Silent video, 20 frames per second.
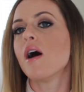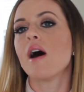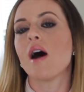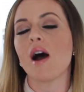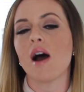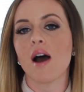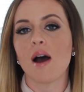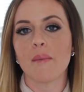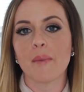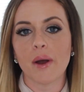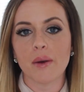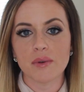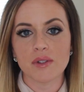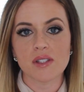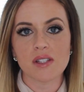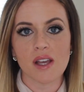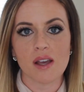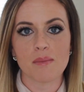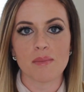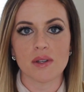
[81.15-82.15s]
um, I would
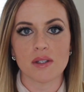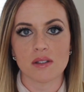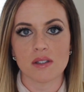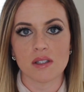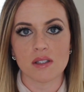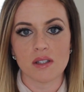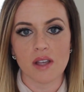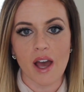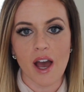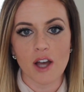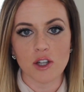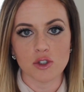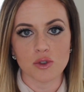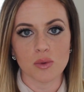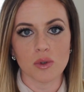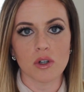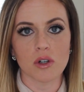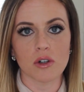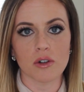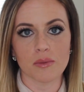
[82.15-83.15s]
say business
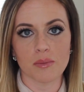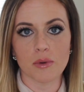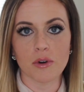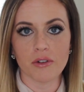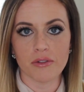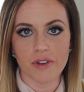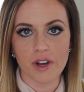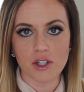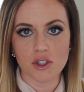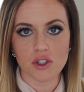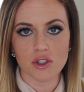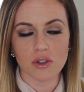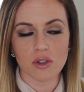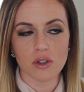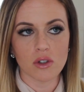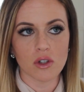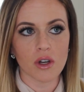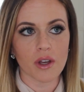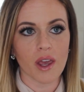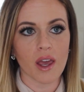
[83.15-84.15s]
casual or
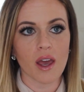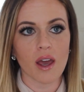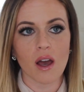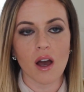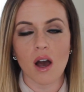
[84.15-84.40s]
professional looking.